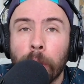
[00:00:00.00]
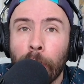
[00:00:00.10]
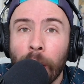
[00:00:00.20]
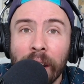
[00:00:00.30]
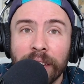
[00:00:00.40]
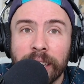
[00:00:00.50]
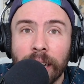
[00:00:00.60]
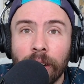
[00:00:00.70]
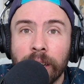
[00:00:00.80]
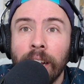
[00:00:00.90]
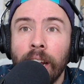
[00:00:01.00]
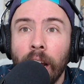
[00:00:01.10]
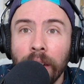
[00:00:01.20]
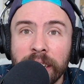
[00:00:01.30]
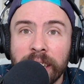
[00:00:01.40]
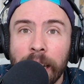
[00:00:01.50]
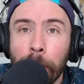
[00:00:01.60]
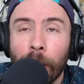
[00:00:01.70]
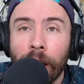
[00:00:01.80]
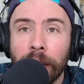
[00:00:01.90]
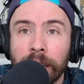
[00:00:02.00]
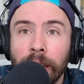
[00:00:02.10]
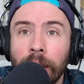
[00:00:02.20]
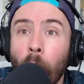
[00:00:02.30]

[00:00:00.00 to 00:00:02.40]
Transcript: with private sellers of the same products,